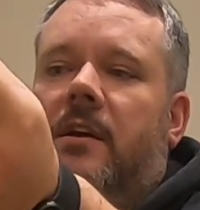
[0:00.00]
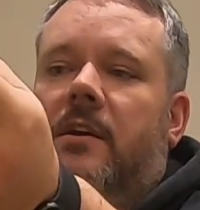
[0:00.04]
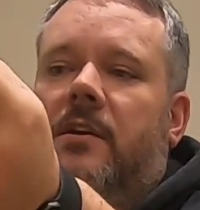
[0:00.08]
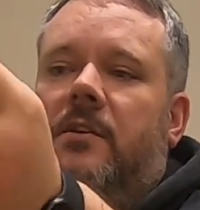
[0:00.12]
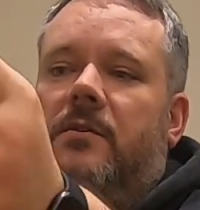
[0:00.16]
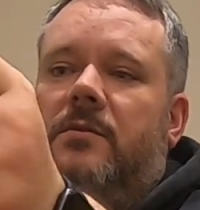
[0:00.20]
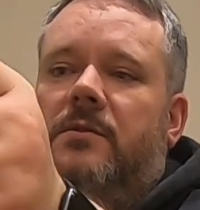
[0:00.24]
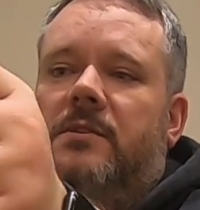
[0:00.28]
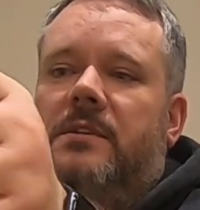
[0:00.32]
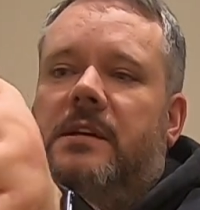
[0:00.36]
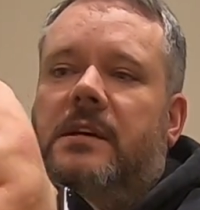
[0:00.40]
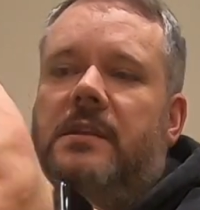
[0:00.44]

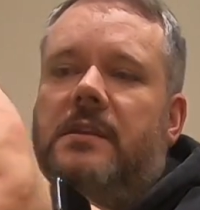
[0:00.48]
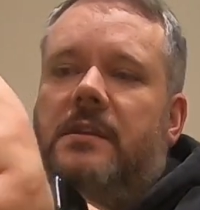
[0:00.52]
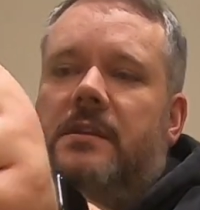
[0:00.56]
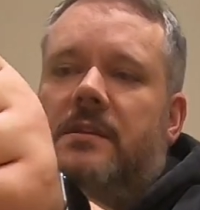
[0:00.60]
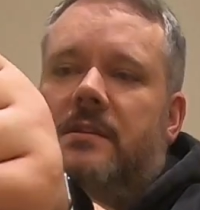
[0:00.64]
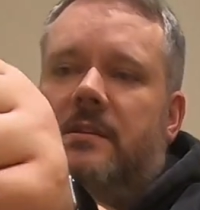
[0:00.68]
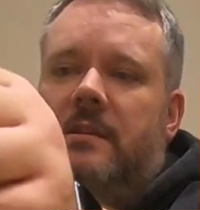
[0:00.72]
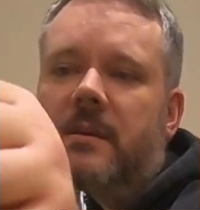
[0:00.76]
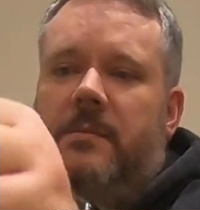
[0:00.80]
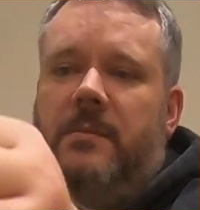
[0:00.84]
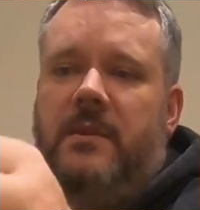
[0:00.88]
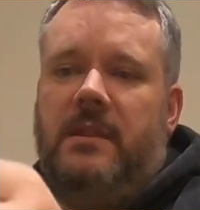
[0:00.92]
You'll see
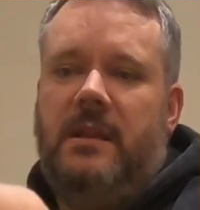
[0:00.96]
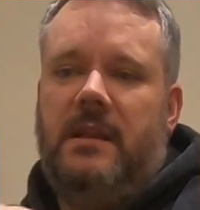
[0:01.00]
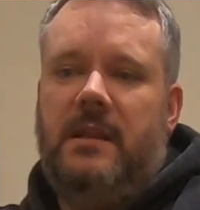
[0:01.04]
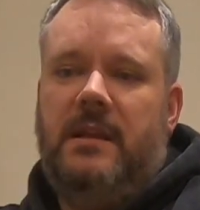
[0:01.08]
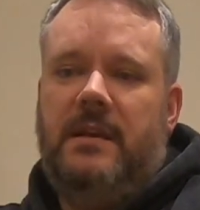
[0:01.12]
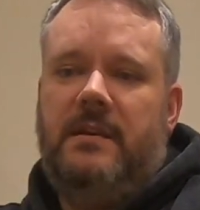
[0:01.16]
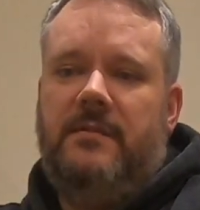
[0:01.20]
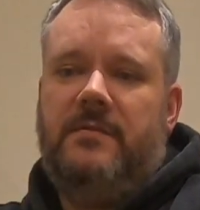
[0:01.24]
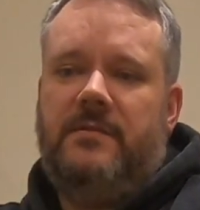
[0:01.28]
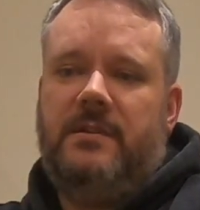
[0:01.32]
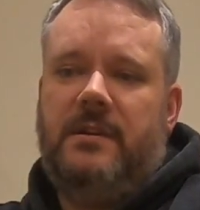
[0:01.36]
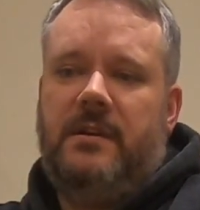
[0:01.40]
that some of the
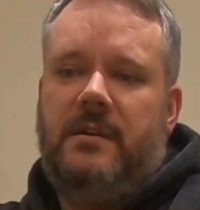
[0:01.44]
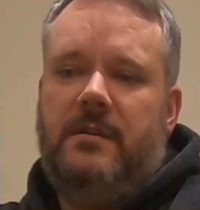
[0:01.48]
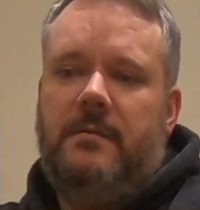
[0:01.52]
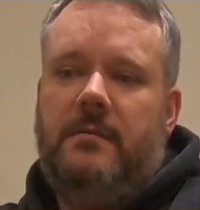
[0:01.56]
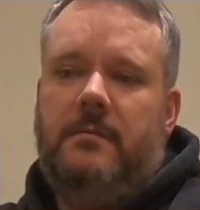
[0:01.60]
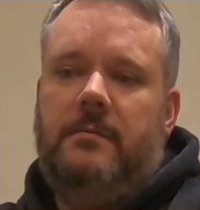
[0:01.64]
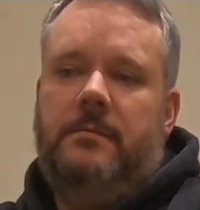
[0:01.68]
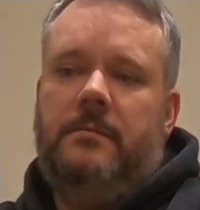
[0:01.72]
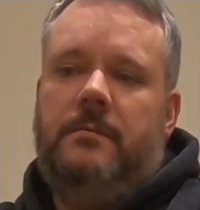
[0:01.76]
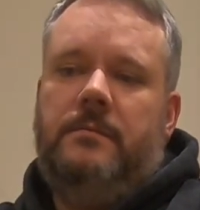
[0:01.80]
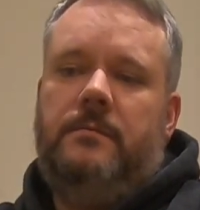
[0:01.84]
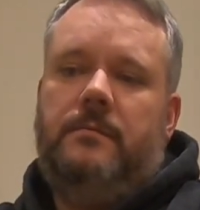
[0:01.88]
leaves are
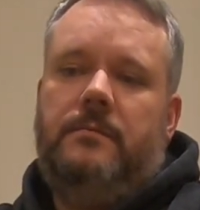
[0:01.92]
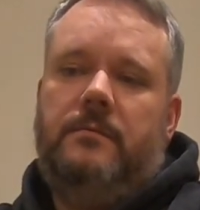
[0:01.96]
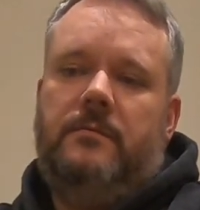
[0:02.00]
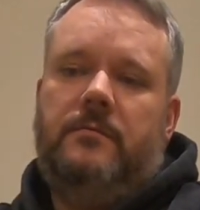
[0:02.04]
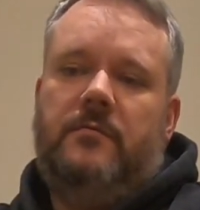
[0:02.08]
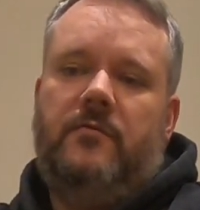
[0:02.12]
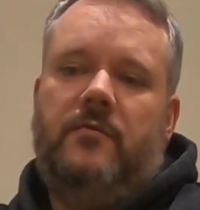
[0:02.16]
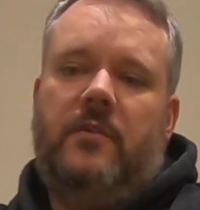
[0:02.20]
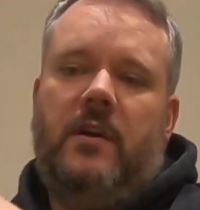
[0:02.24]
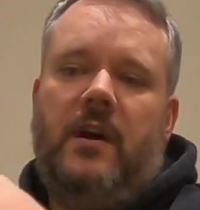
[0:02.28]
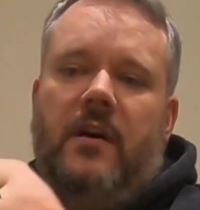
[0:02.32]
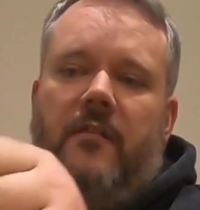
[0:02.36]

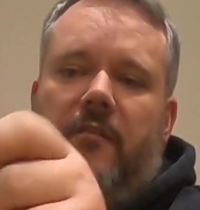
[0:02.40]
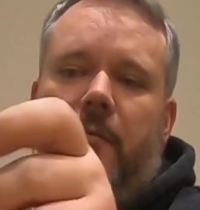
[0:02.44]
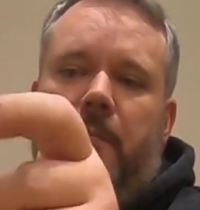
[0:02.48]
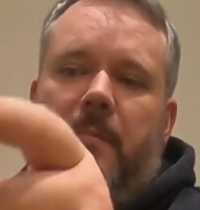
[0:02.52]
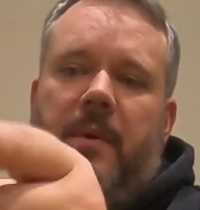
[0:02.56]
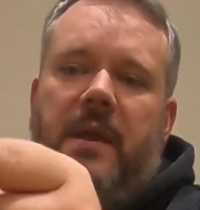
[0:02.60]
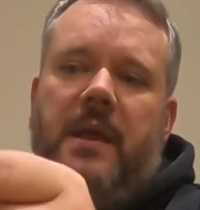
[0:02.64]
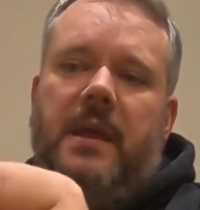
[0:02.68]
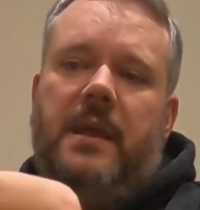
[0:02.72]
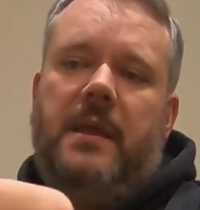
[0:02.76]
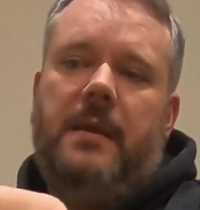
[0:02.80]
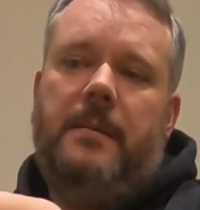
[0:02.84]
rather
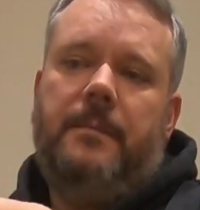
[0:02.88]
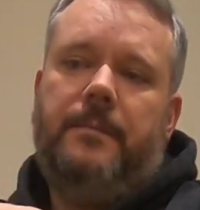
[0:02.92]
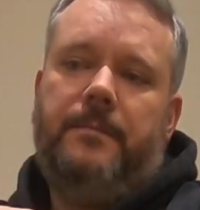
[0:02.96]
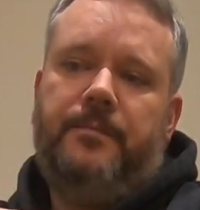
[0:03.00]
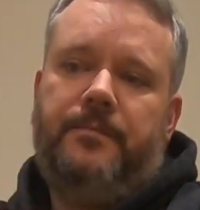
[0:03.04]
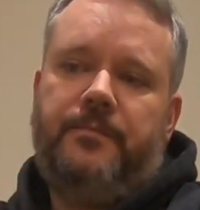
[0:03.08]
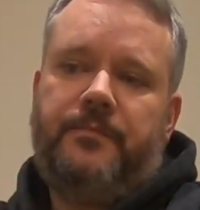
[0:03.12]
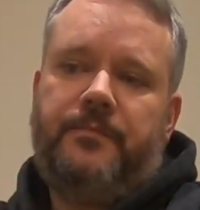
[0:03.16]
big,